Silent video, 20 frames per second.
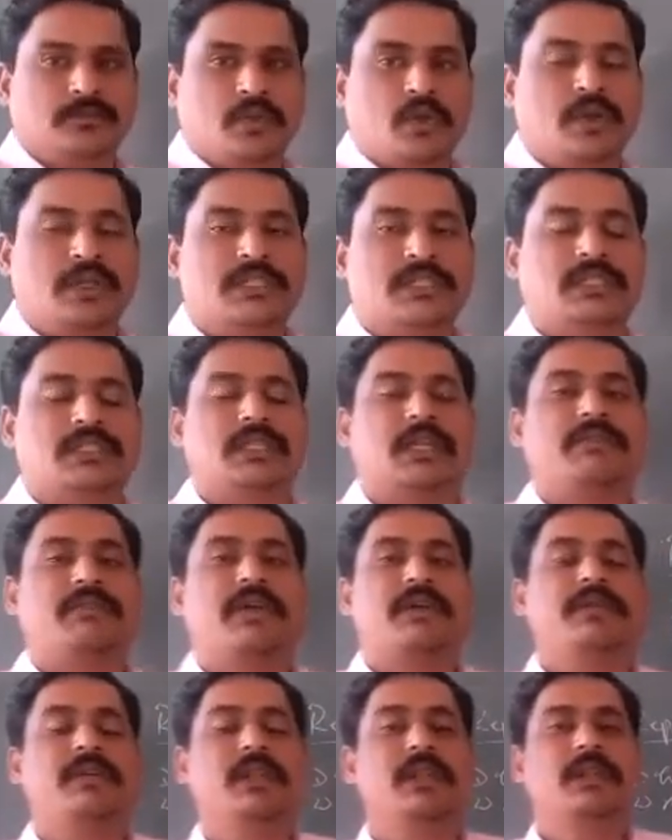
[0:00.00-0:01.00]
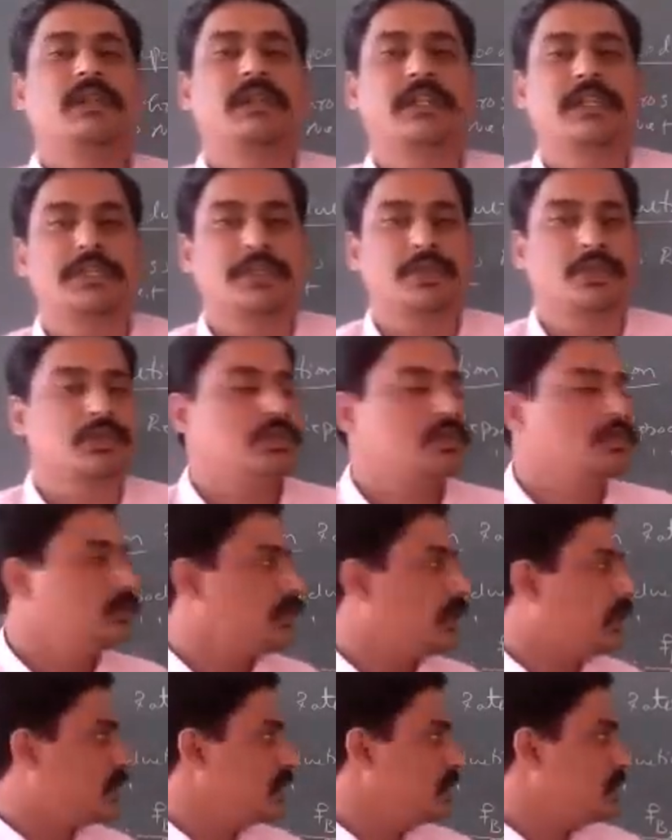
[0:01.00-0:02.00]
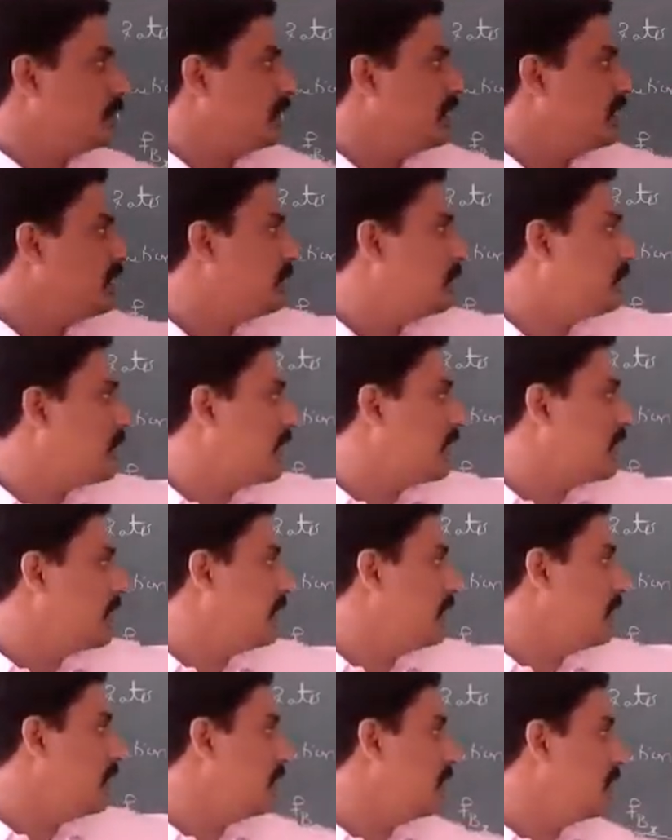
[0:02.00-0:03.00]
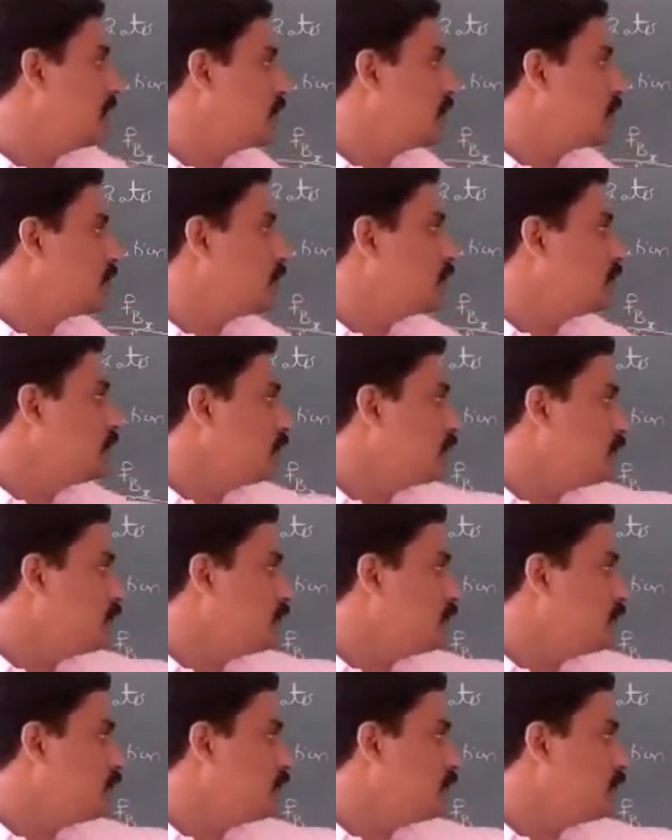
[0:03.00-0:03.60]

What is the survival ratio? So that is multiplied here to